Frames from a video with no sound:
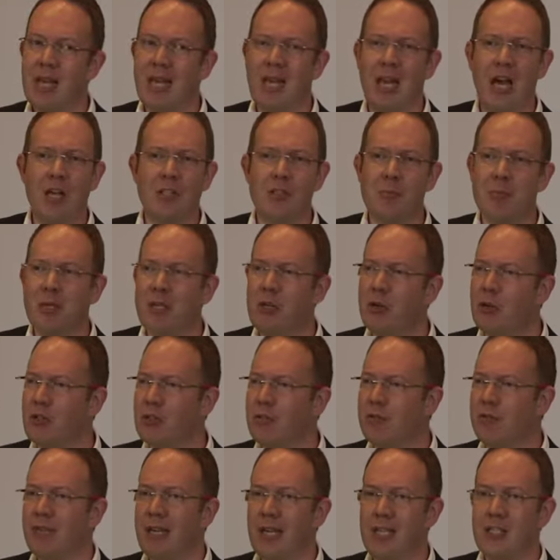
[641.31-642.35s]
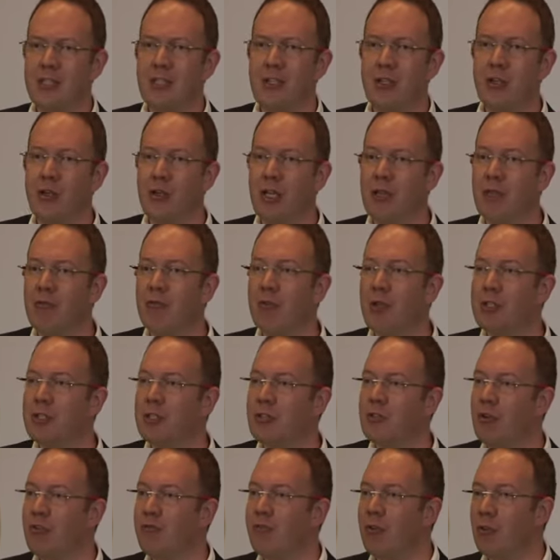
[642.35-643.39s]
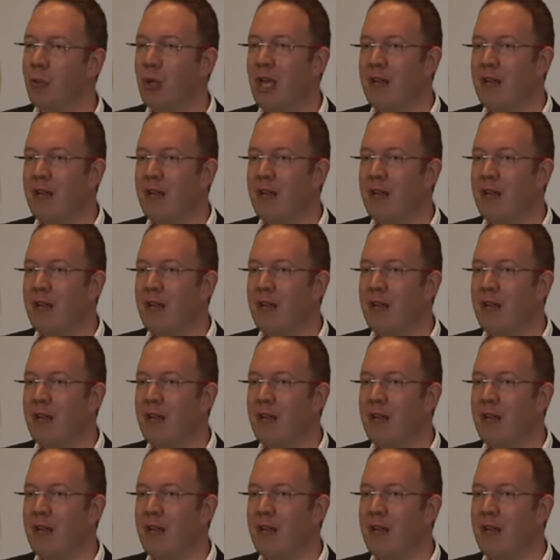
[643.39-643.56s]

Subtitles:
Largely because of external influence and so forth.